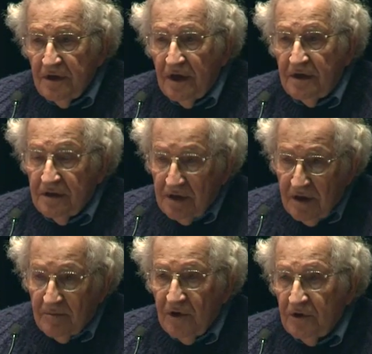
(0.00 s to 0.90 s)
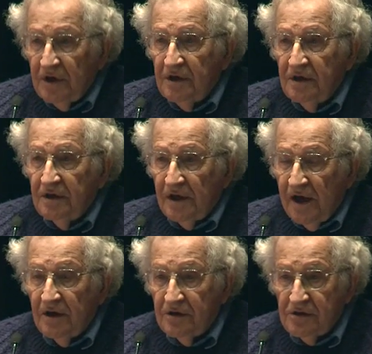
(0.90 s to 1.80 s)
and Cambodia and
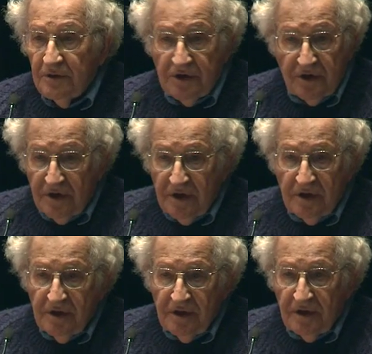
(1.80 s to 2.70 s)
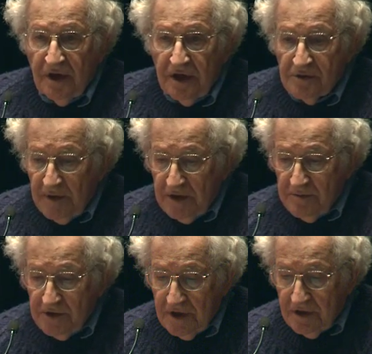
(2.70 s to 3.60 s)
Laos, which are in a class by
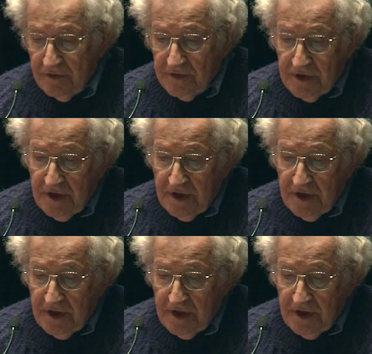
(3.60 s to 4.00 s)
themselves.